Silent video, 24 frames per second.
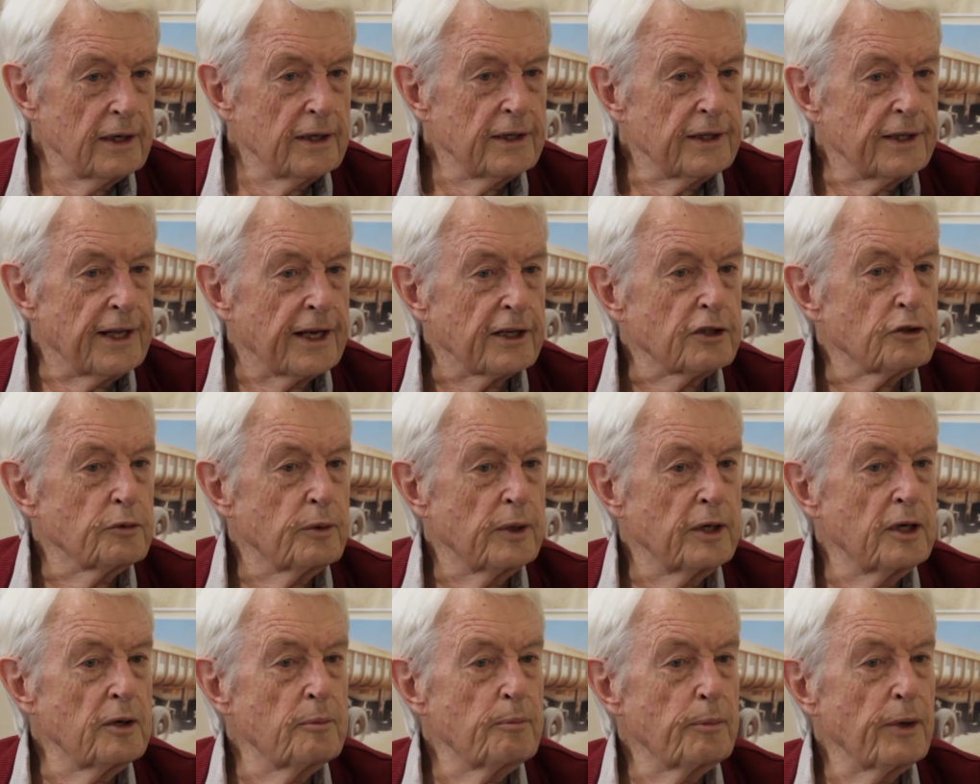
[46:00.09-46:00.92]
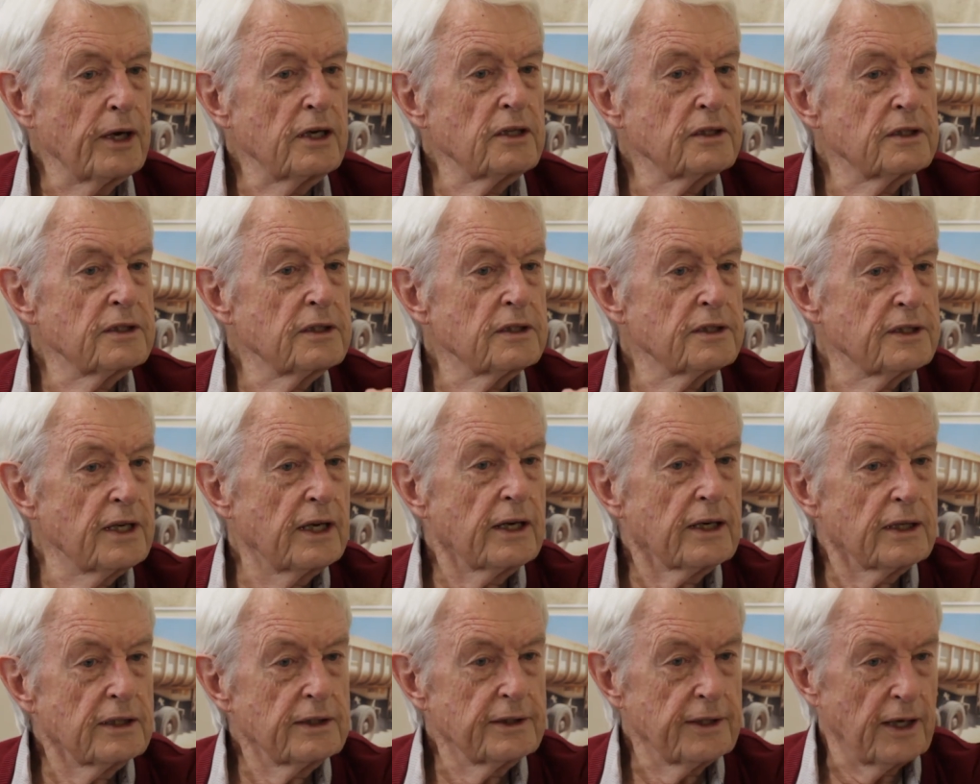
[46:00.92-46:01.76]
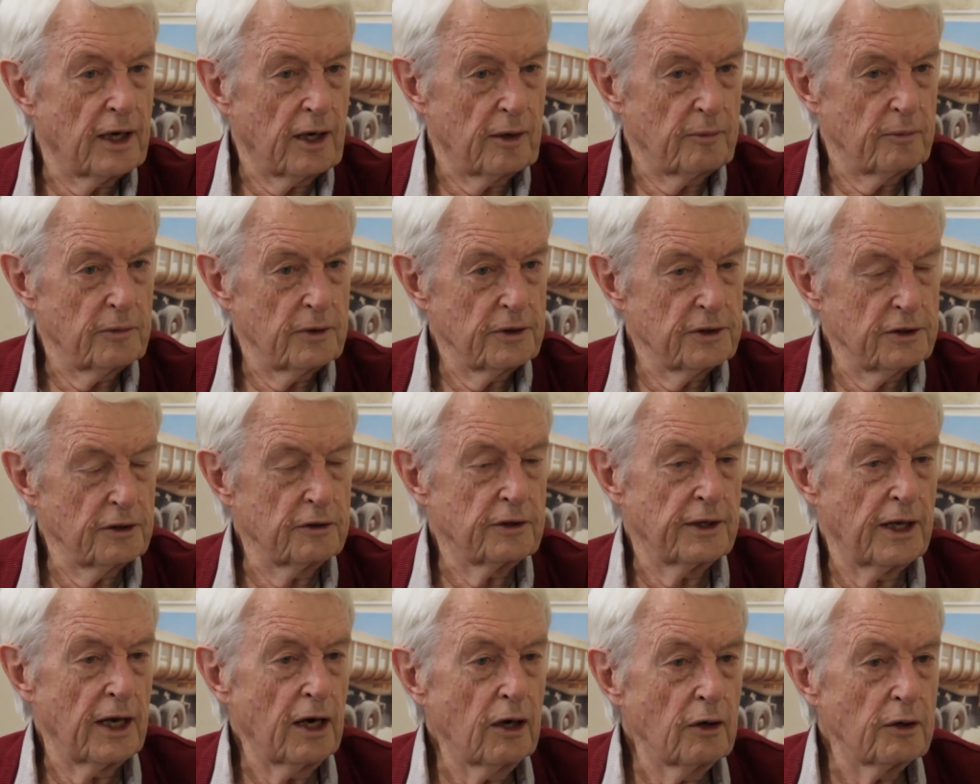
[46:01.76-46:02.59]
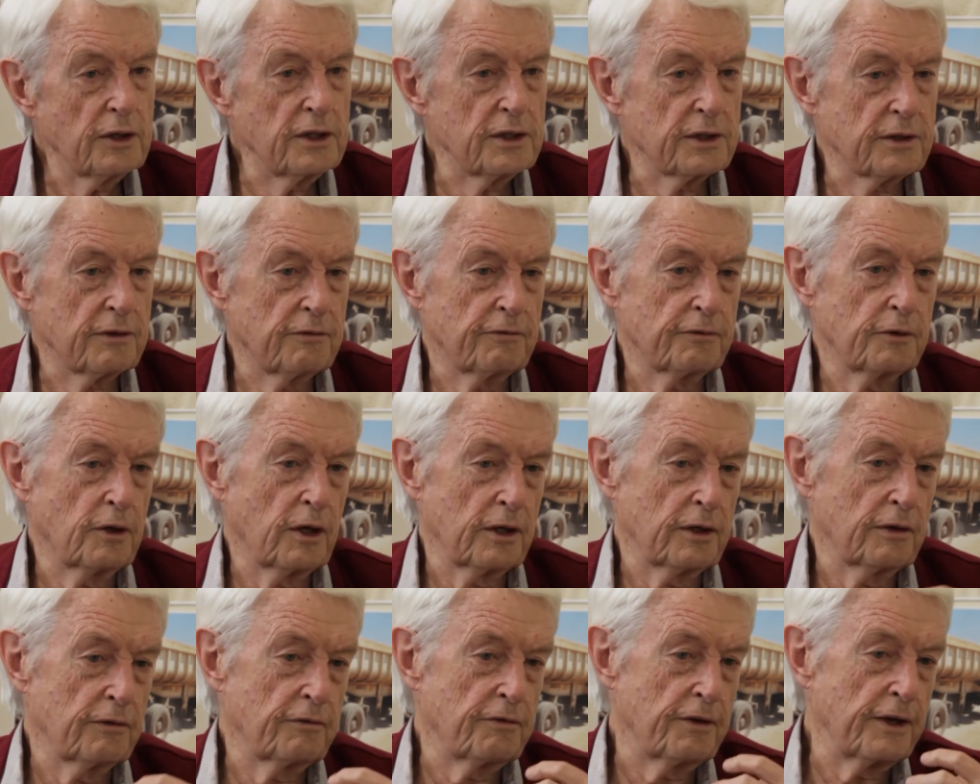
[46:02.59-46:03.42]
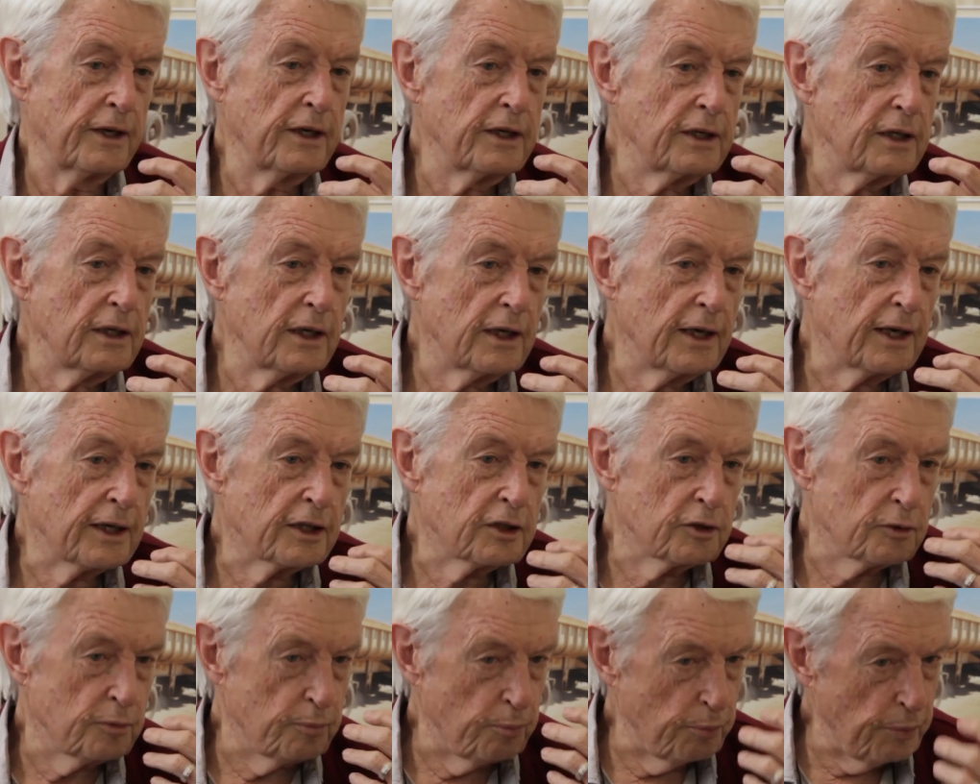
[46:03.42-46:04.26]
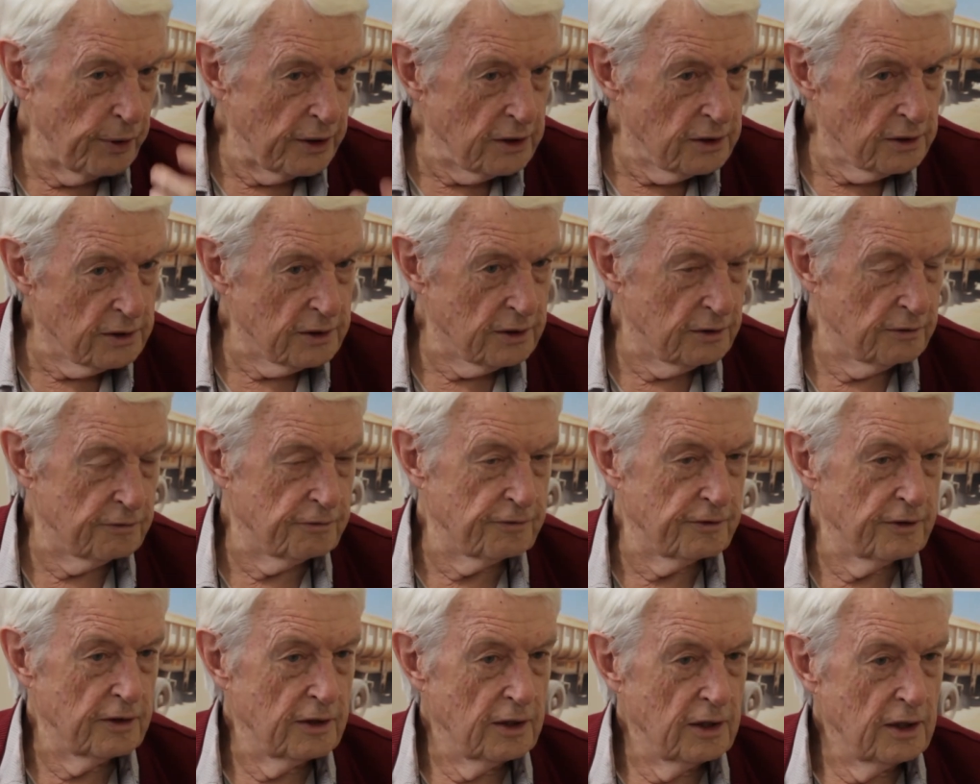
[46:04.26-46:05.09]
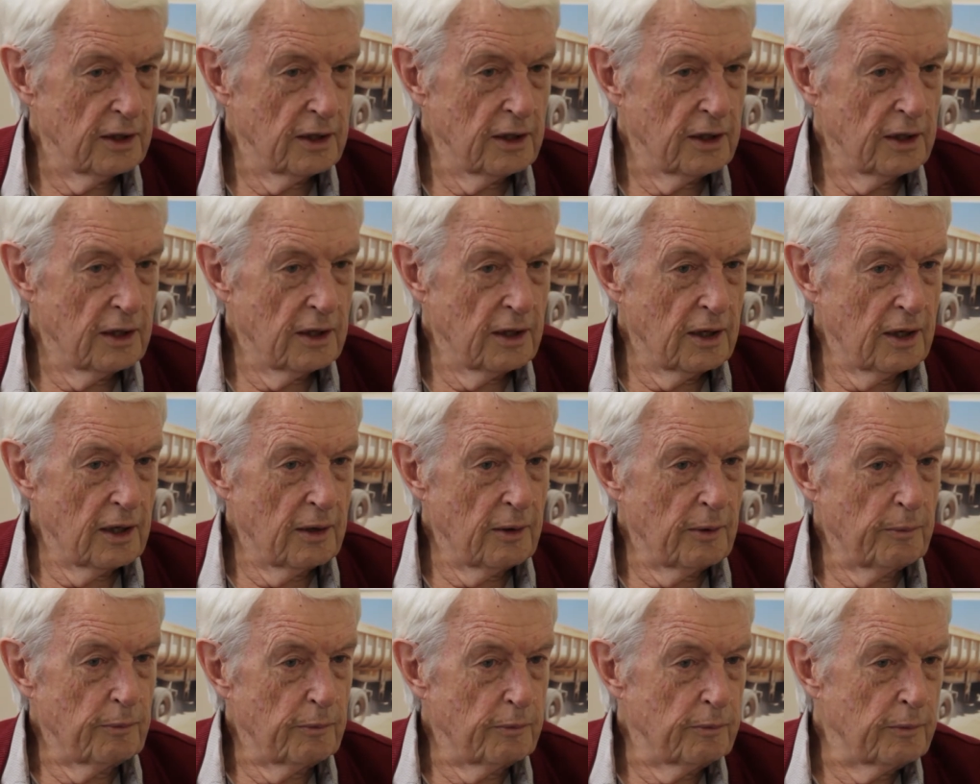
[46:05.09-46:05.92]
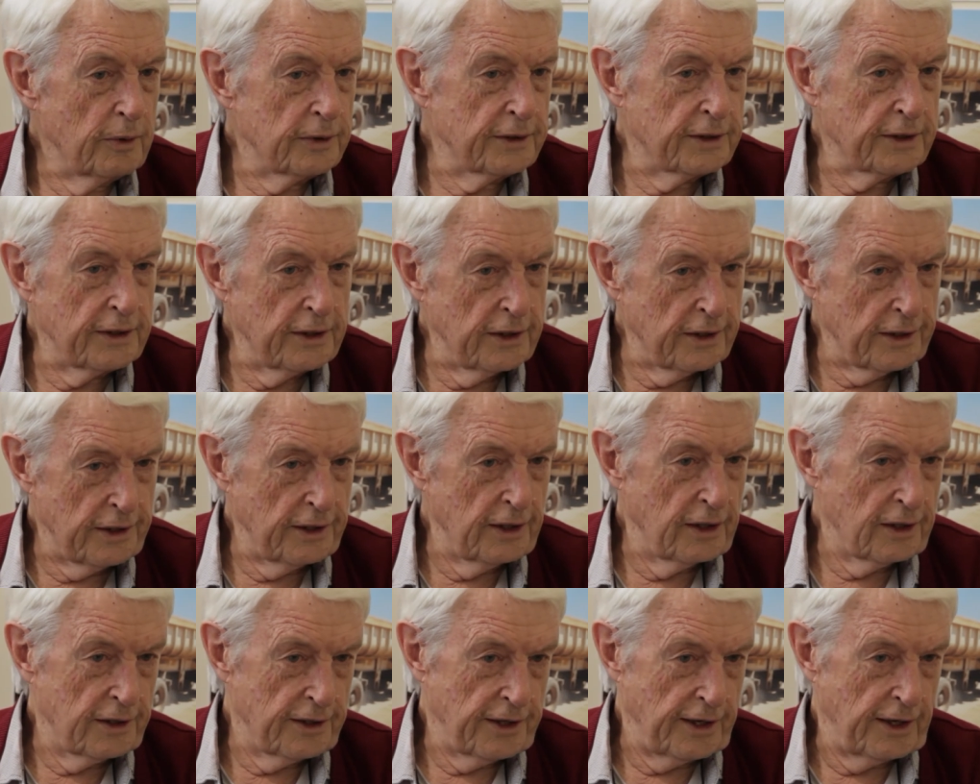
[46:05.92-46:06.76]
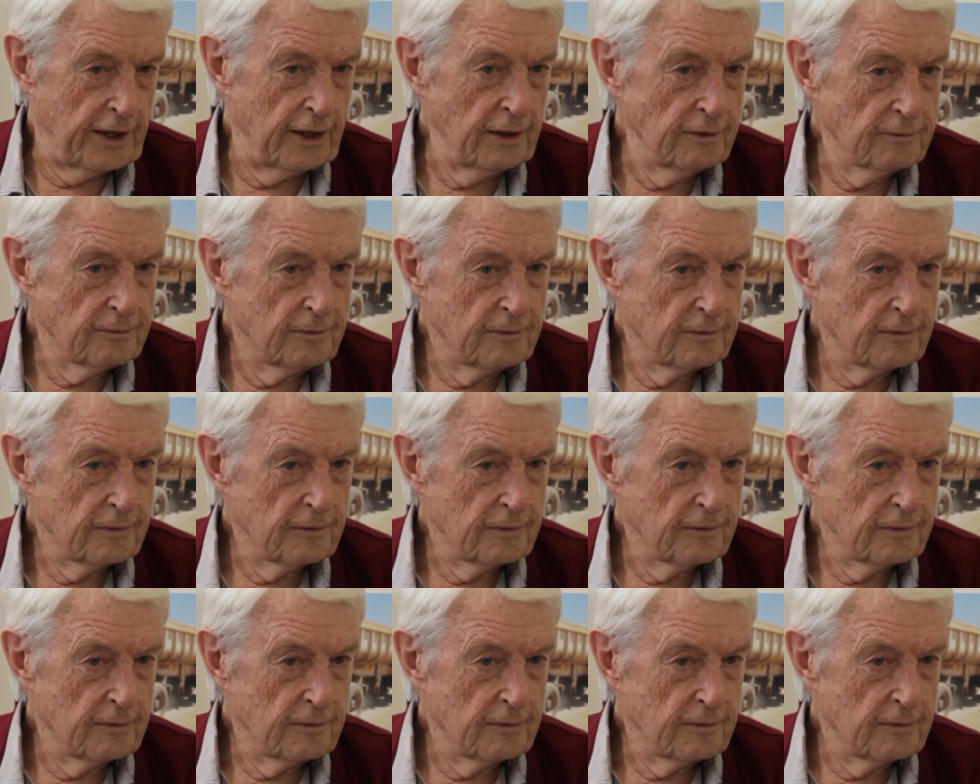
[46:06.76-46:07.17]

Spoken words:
That's when he pays the second time. So now he's got a very expensive material there,